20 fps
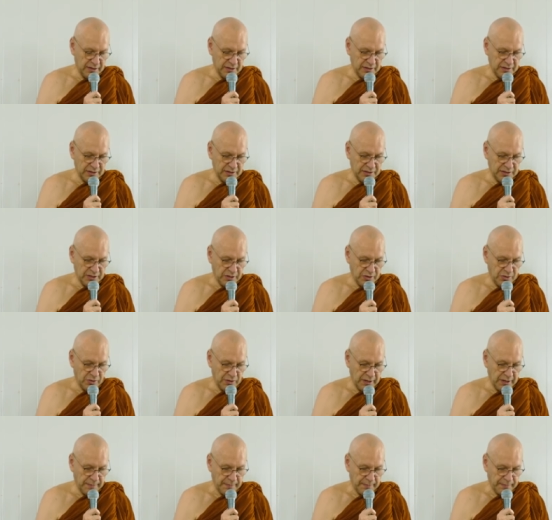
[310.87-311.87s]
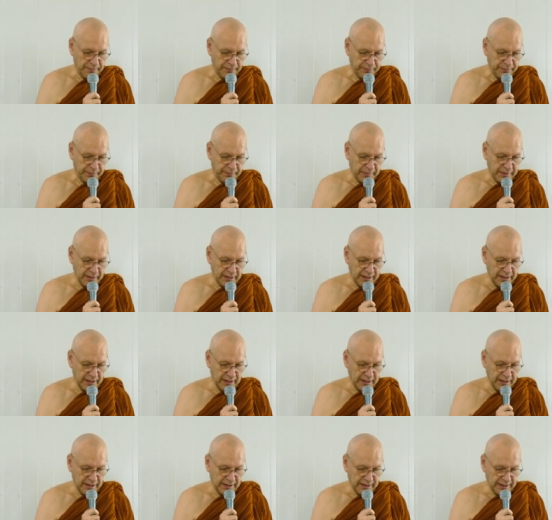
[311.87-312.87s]
So, um,
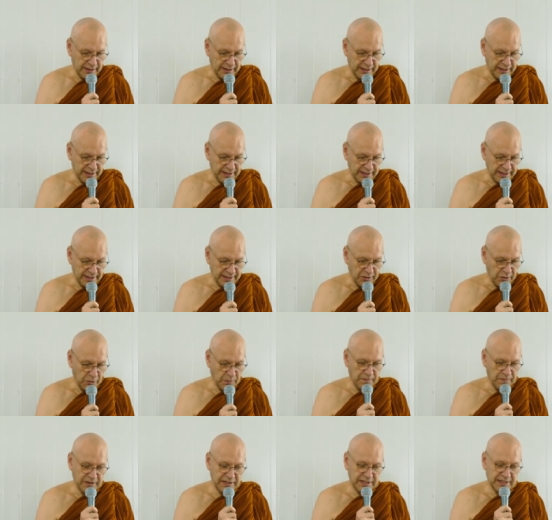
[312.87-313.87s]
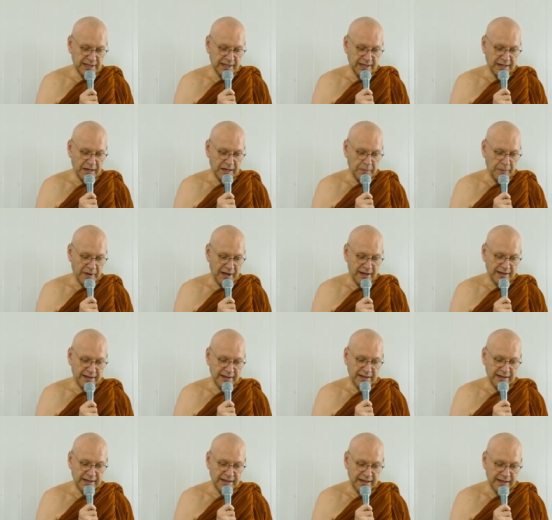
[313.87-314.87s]
this is obviously
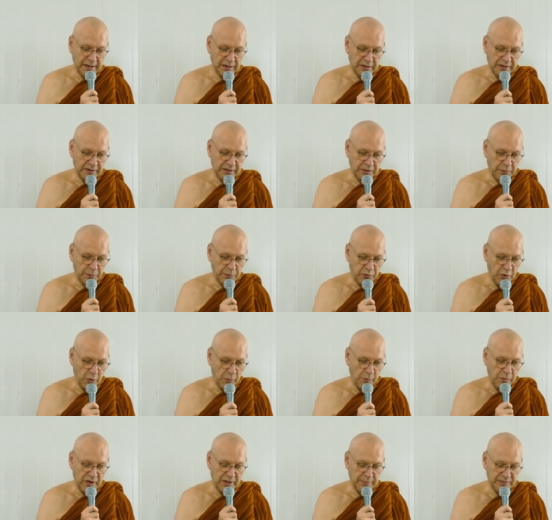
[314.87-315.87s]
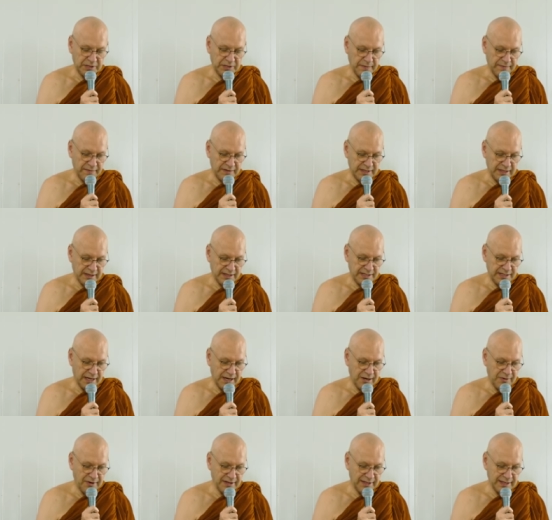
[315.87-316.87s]
about the, uh, the problems of
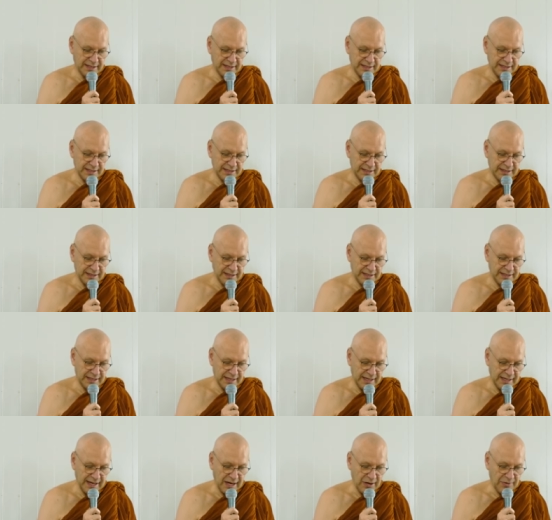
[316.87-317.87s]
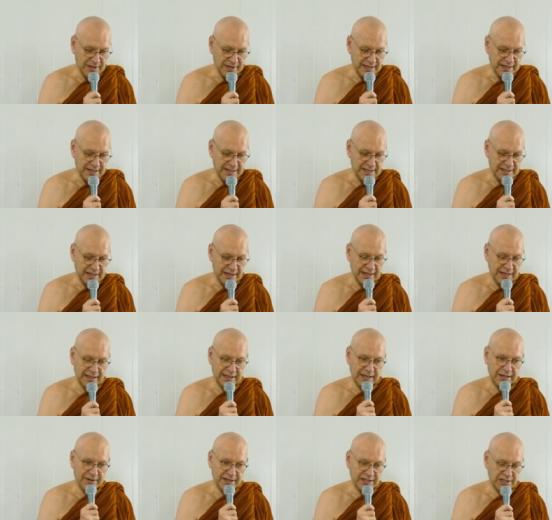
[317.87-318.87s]
samsaric existence, uh, how easily
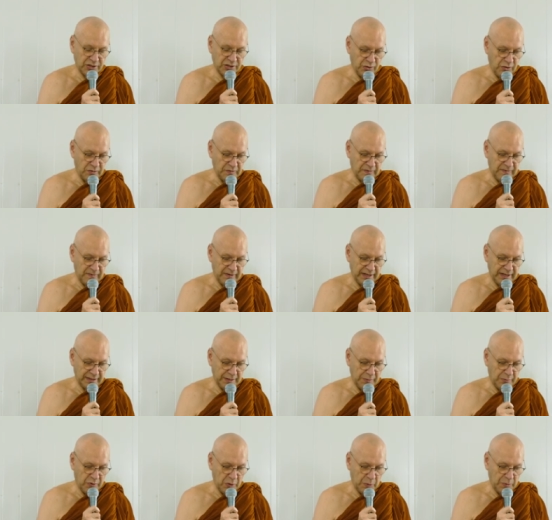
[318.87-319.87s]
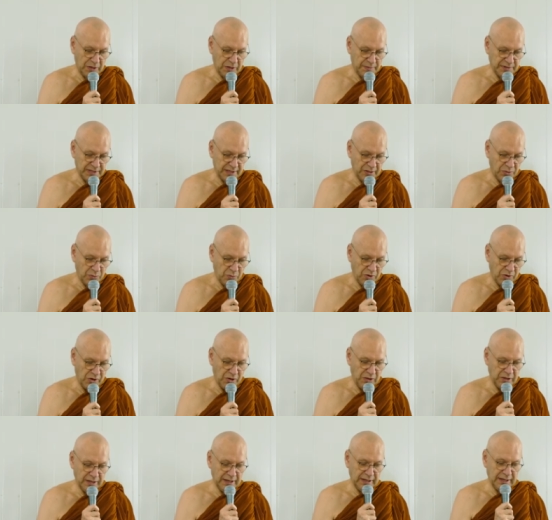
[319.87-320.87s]
there is conflict and problems in the
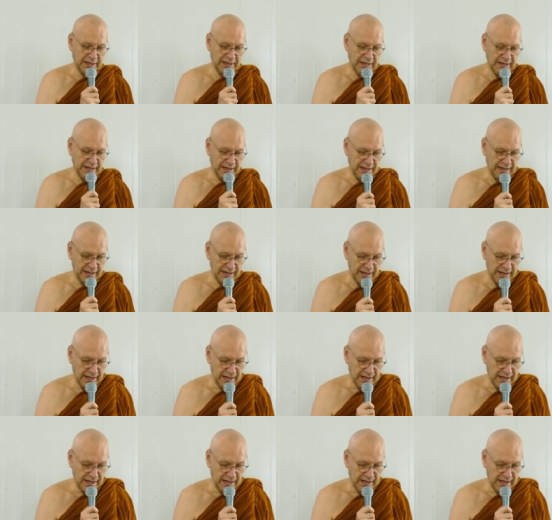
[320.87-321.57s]
world. Uh, yeah? And,